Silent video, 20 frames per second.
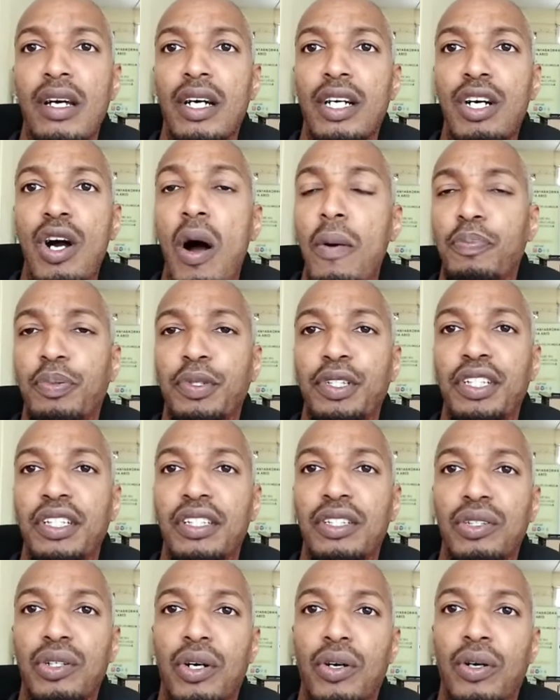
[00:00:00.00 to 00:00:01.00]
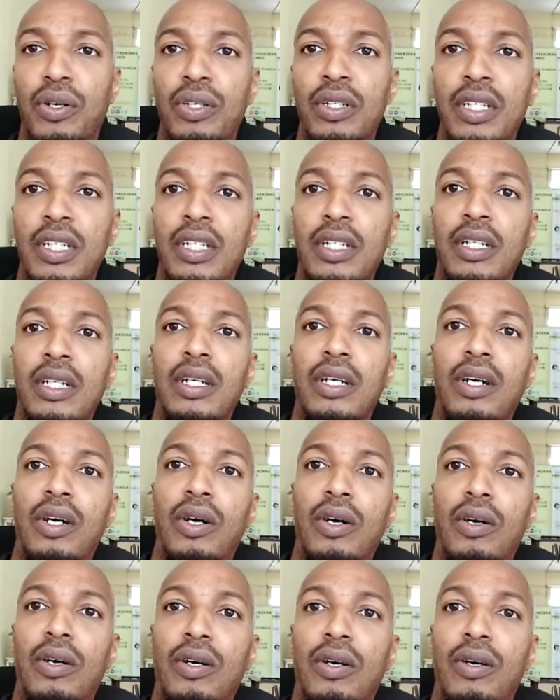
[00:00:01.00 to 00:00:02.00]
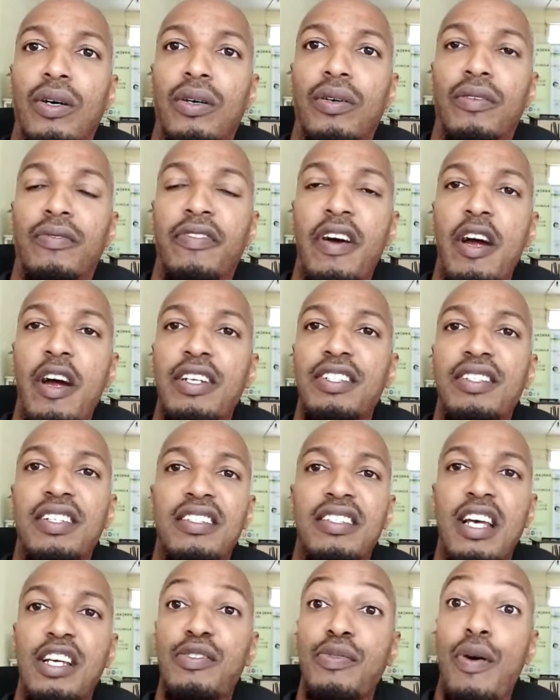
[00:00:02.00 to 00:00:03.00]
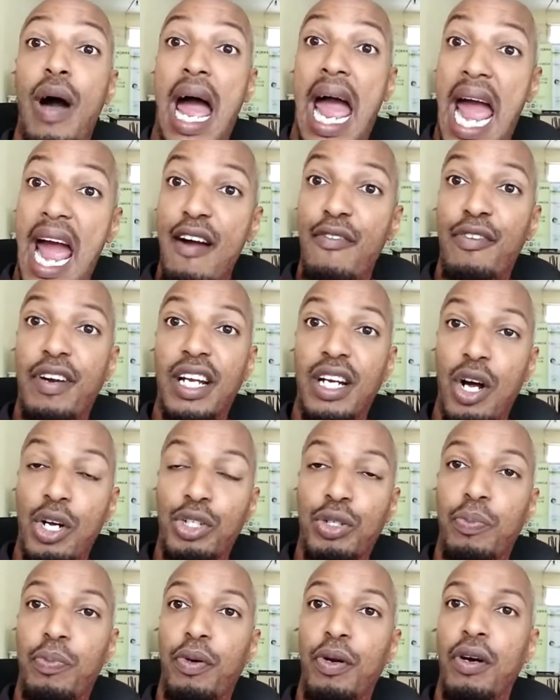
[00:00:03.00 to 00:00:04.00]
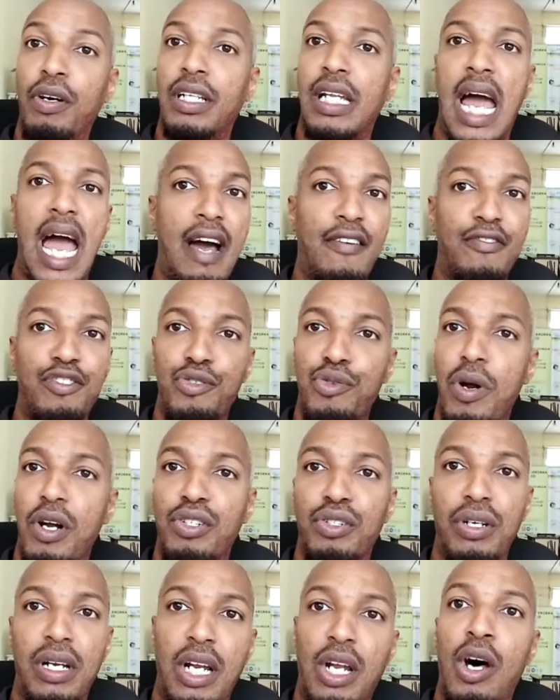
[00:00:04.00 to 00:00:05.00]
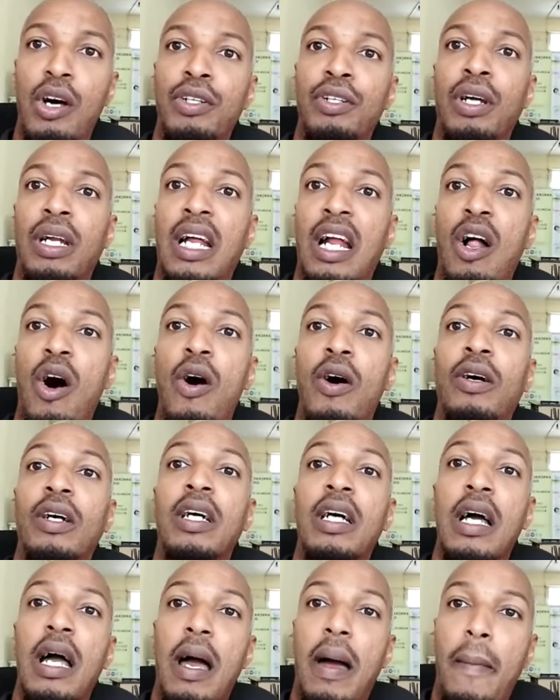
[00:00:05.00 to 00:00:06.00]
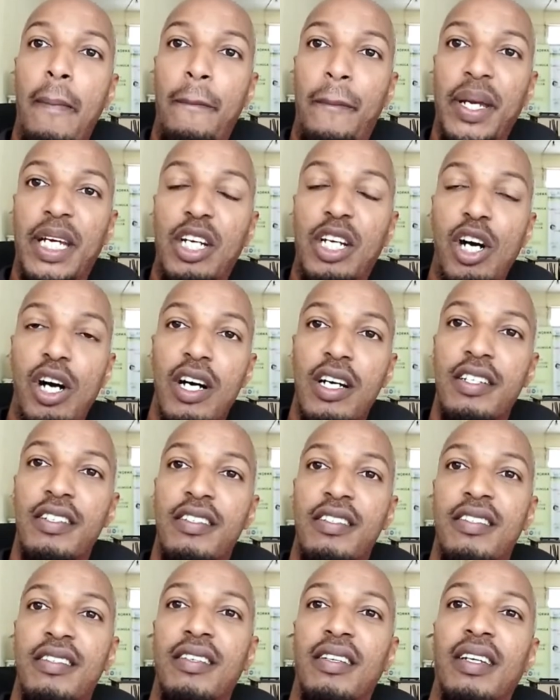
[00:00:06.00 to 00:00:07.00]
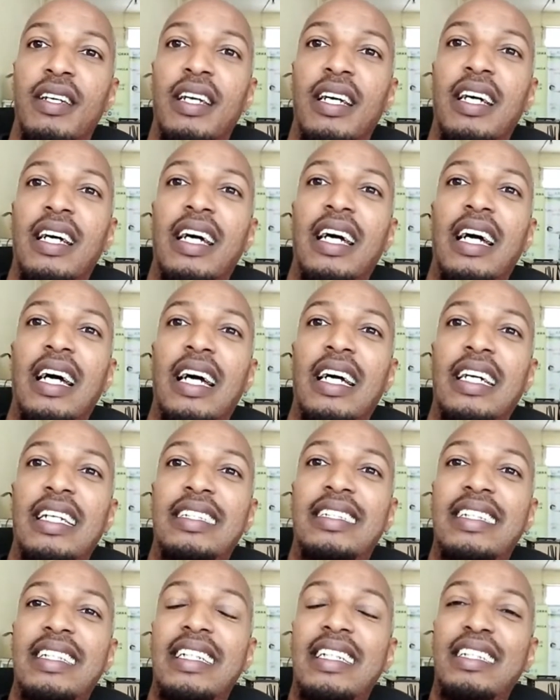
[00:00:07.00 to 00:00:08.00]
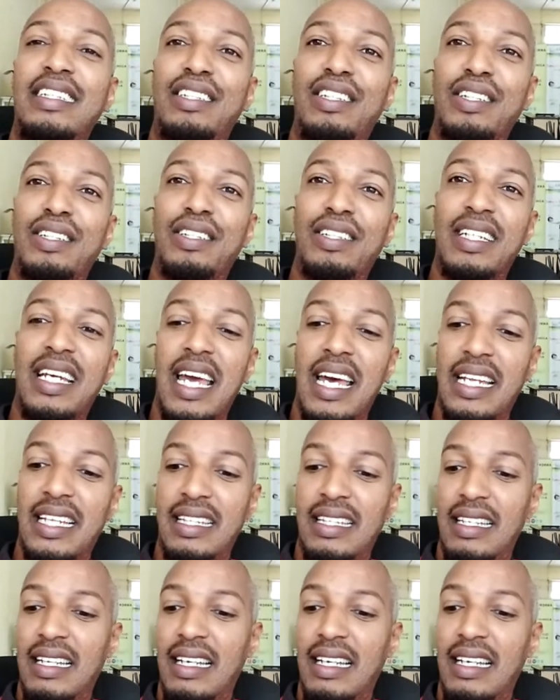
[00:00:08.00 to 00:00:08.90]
companies or very successful African entrepreneurs that have structure in London at all, because it's easier to get